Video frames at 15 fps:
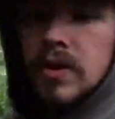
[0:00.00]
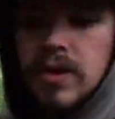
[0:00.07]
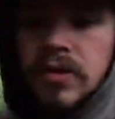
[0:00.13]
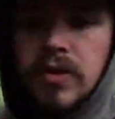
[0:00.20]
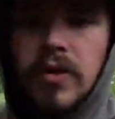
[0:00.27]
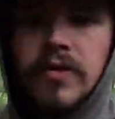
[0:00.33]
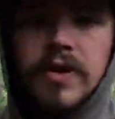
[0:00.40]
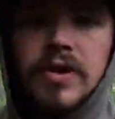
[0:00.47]

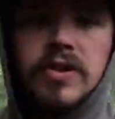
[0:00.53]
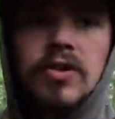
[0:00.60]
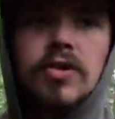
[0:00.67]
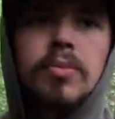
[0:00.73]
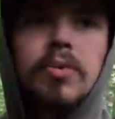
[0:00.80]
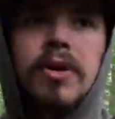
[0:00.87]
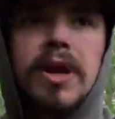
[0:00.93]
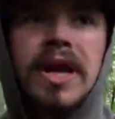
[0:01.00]
So I've got two
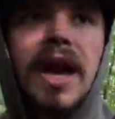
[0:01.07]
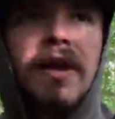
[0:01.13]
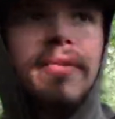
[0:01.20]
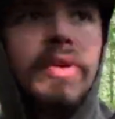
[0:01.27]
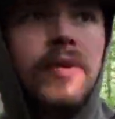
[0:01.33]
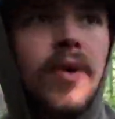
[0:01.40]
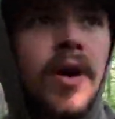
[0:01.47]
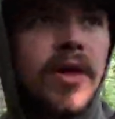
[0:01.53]
pretty
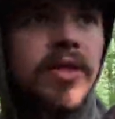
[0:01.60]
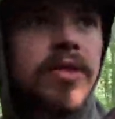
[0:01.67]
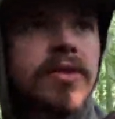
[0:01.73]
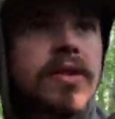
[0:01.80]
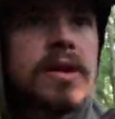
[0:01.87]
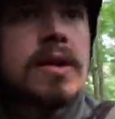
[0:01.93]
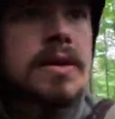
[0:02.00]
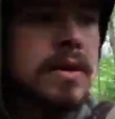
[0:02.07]
heavy runs
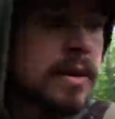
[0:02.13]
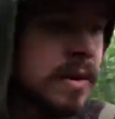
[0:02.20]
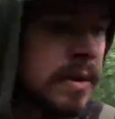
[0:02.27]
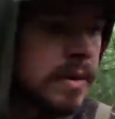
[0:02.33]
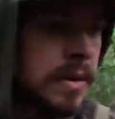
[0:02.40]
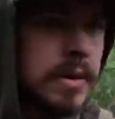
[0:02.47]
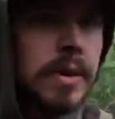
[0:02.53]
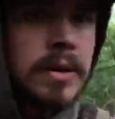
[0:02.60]

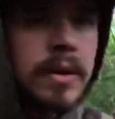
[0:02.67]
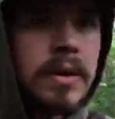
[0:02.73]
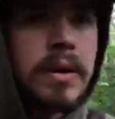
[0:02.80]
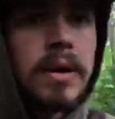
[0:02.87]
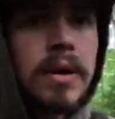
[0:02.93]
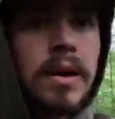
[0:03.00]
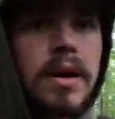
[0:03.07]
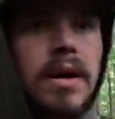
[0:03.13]

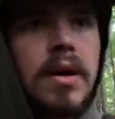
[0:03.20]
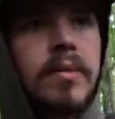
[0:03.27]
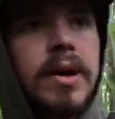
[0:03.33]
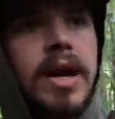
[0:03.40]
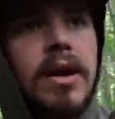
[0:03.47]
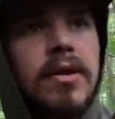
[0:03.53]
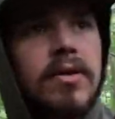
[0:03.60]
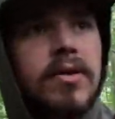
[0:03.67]
coming
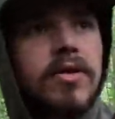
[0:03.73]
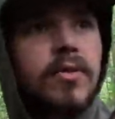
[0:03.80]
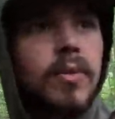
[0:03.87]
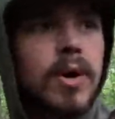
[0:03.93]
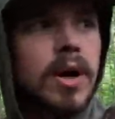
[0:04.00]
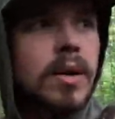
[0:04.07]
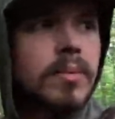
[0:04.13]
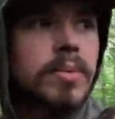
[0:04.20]
out of the
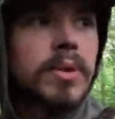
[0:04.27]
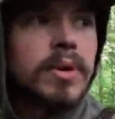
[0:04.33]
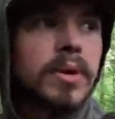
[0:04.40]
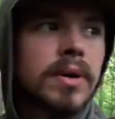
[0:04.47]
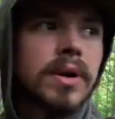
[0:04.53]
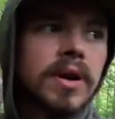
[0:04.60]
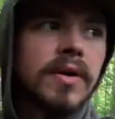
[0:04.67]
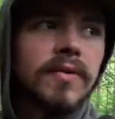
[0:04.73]
swamp,
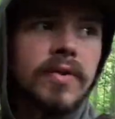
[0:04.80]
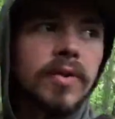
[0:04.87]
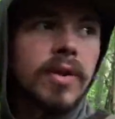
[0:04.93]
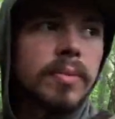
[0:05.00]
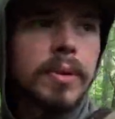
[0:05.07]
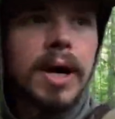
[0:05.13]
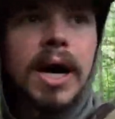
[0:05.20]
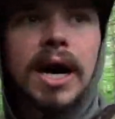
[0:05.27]
and if you
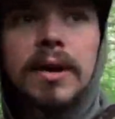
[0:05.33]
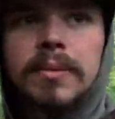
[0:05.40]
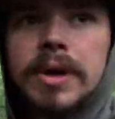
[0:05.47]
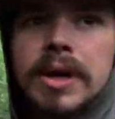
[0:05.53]
look behind